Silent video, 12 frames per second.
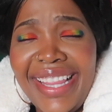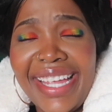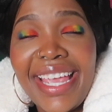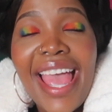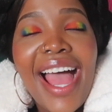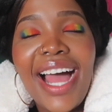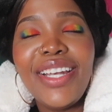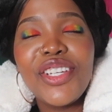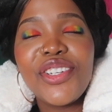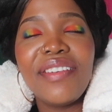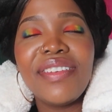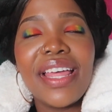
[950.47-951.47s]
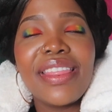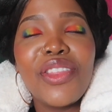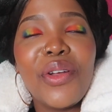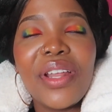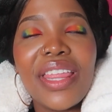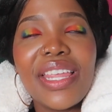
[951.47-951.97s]
Like, literally, I've
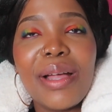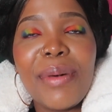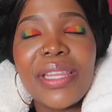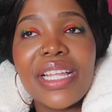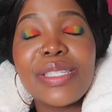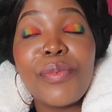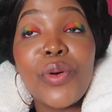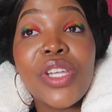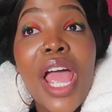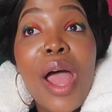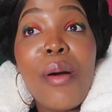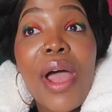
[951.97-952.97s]
know nothing about that sport,